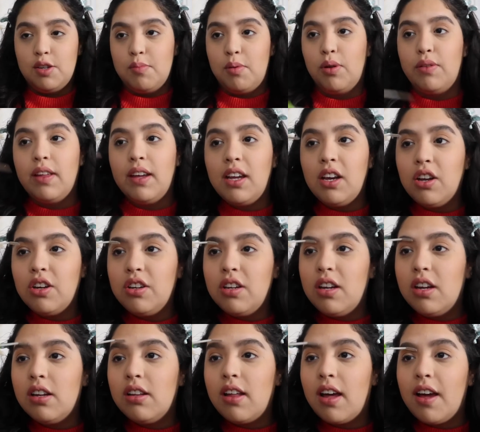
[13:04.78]
both hanging on to
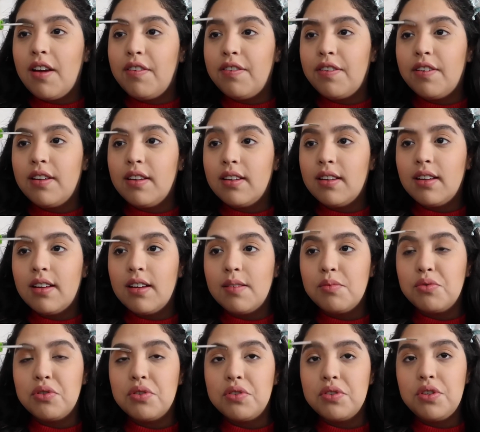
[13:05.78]
dear life,
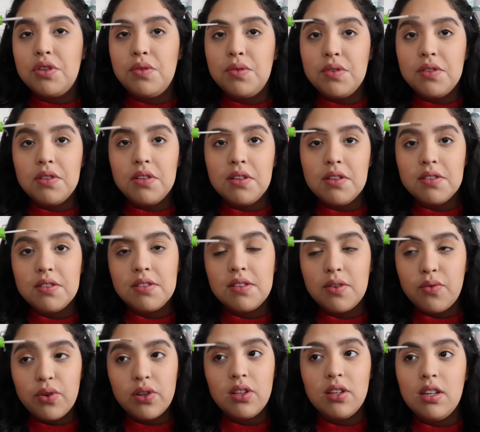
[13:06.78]
I'm just using this. I
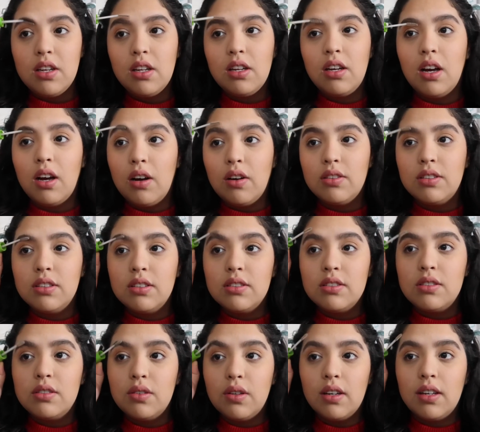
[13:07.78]
really need to go to the
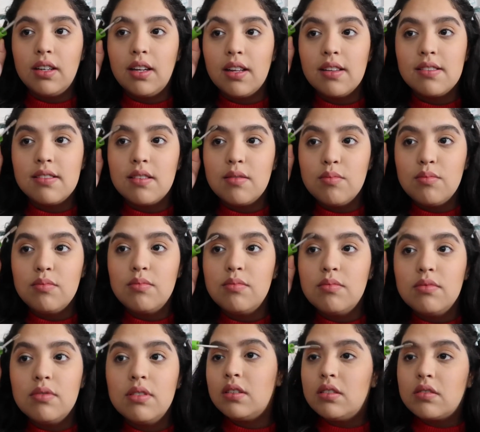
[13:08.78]
store and get
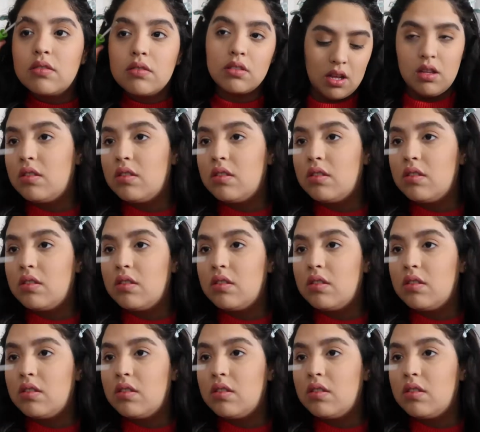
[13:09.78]
some.